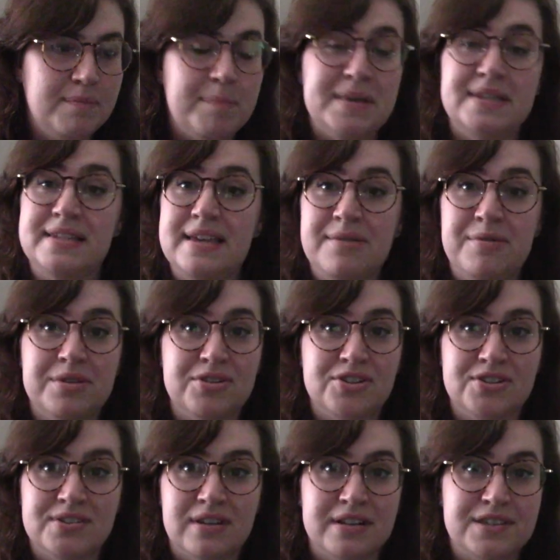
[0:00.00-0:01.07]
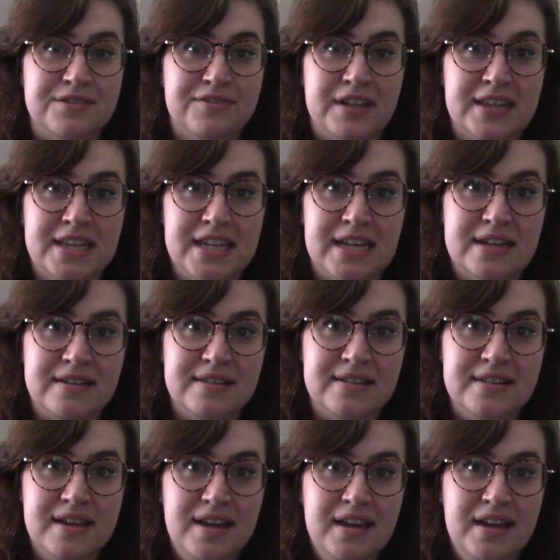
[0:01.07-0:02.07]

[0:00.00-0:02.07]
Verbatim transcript: busy with just lots of fun things